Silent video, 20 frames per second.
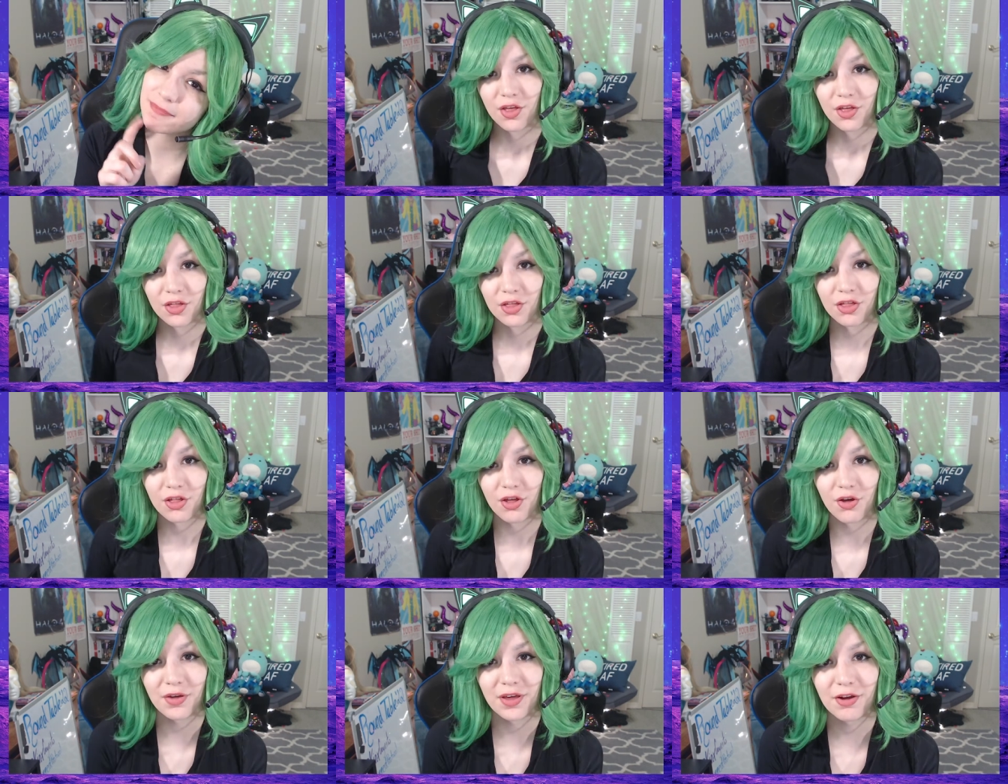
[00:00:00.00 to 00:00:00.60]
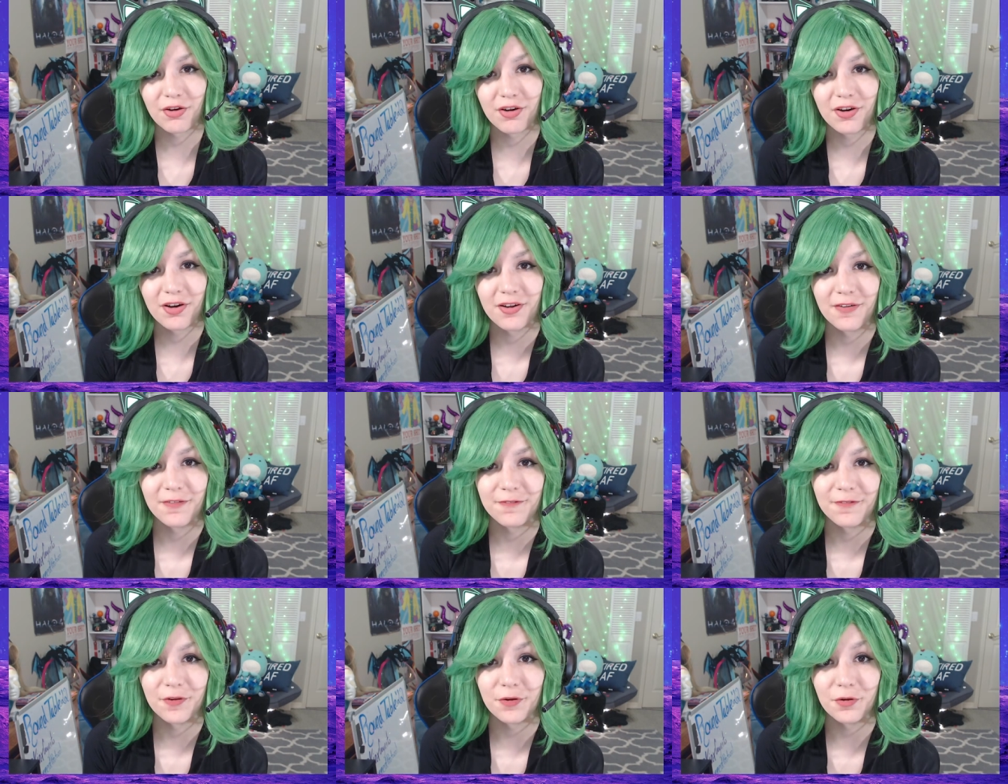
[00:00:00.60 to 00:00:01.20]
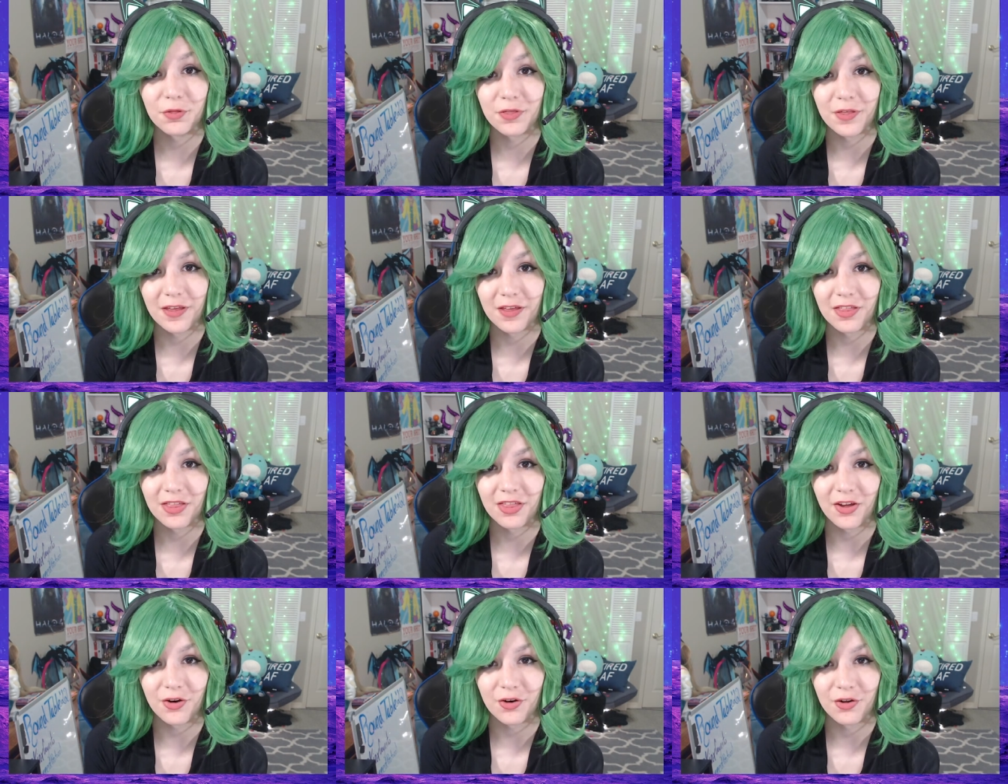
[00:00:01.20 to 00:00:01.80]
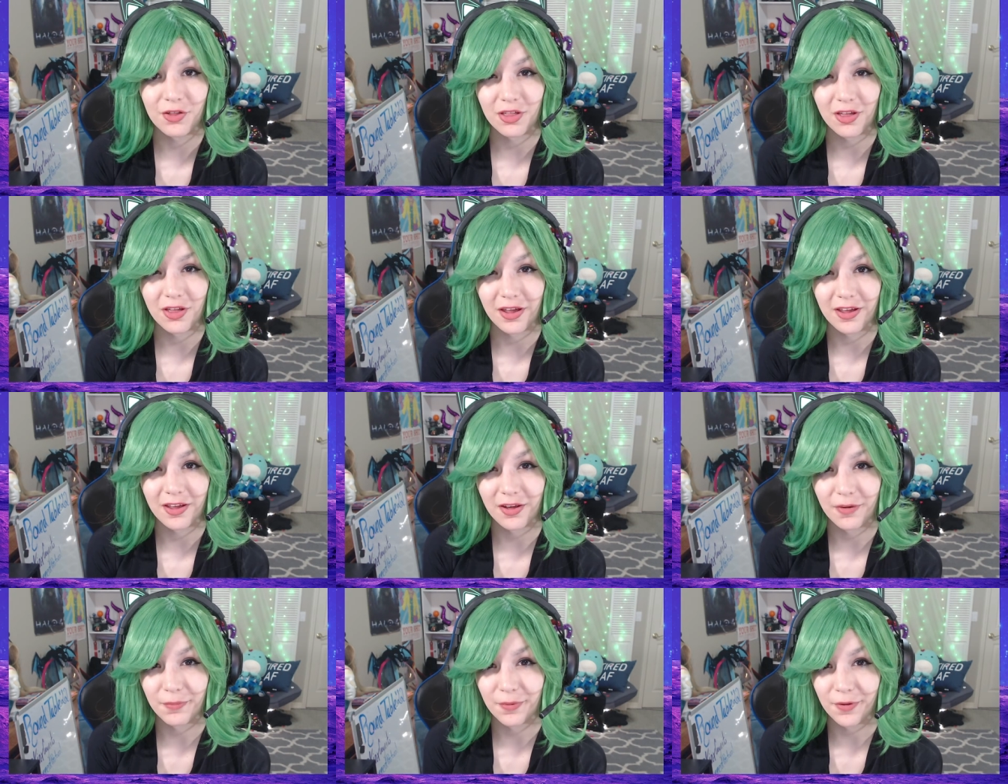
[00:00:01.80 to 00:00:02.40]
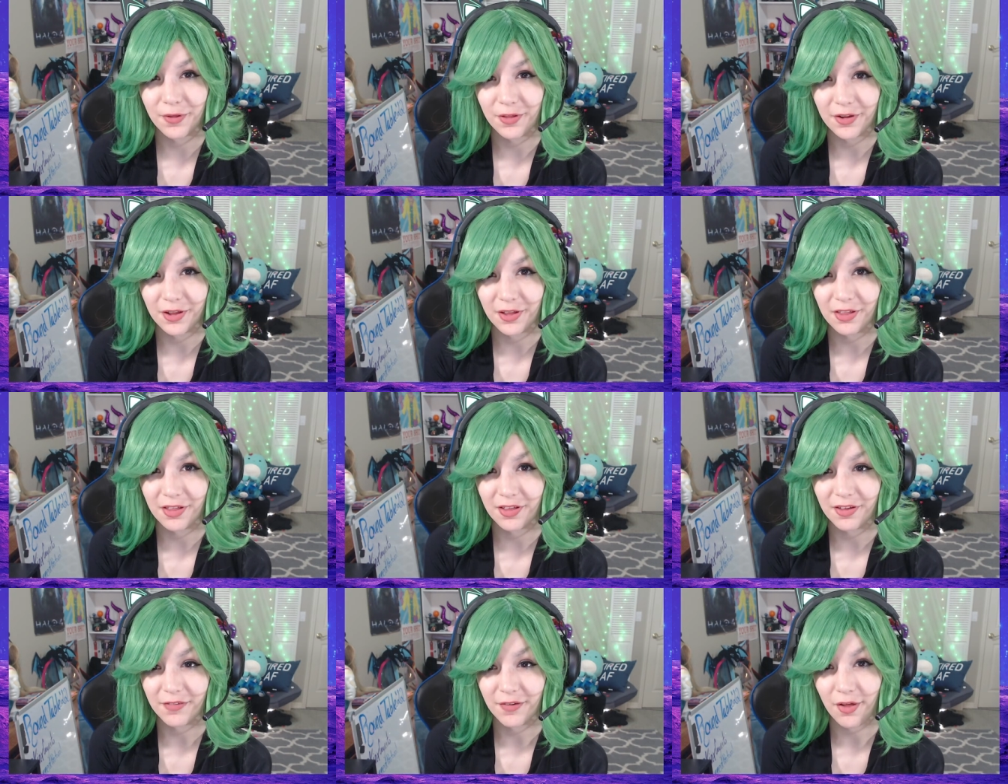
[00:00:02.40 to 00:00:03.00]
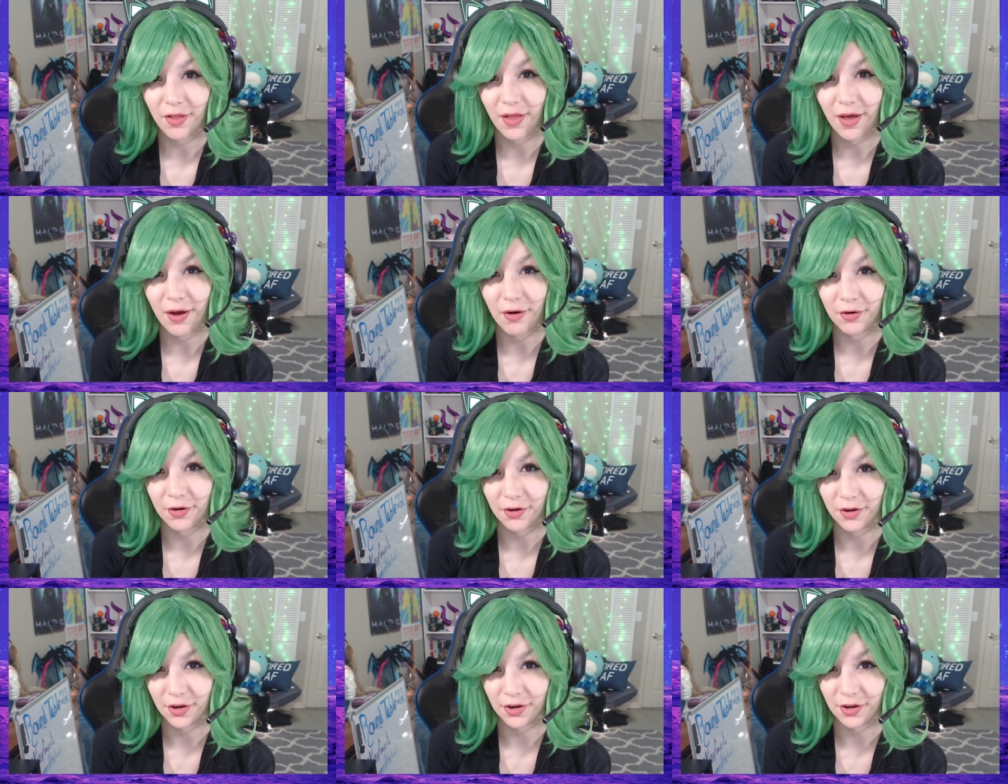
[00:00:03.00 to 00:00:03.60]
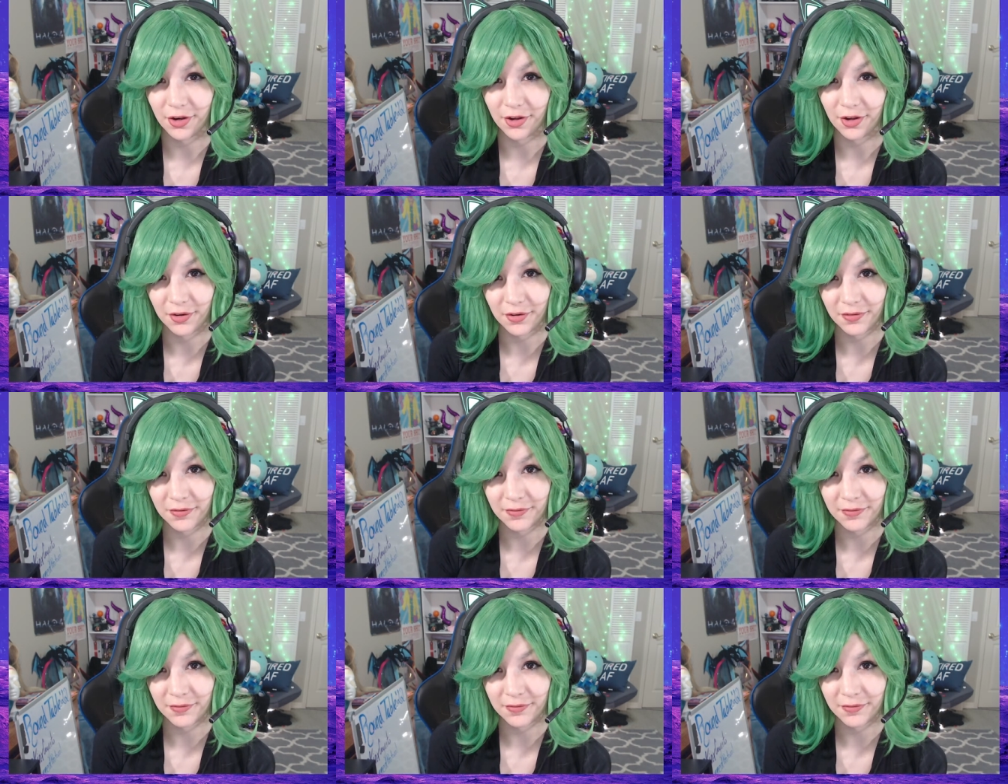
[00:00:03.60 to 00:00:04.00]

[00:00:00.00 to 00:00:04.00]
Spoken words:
So here are a few things that her psychic abilities have allowed her to do.